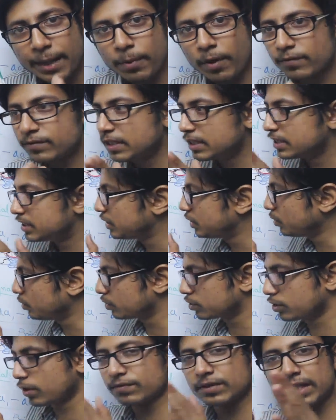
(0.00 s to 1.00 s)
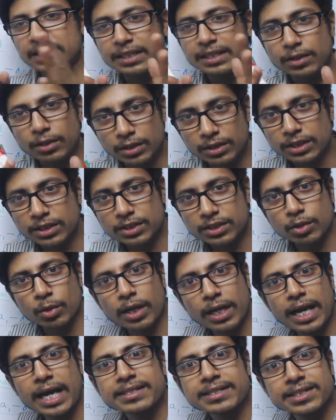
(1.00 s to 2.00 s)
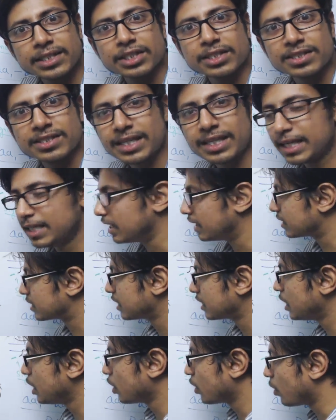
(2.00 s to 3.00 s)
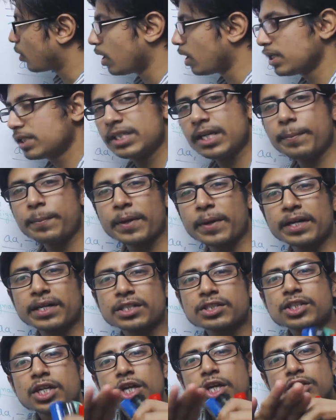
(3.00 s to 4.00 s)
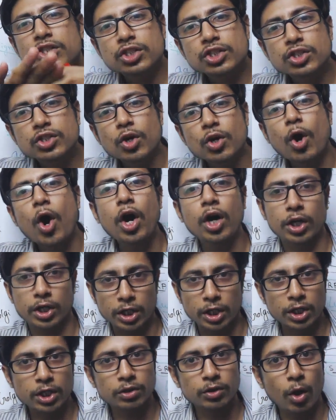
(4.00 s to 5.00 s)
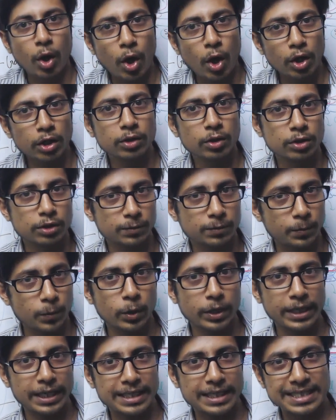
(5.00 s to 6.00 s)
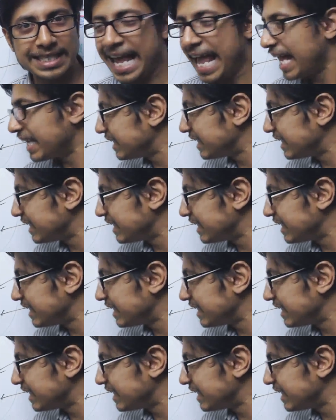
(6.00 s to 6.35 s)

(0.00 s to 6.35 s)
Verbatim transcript: help of this use of the these localization signals, Golgi apparatus sort all those proteins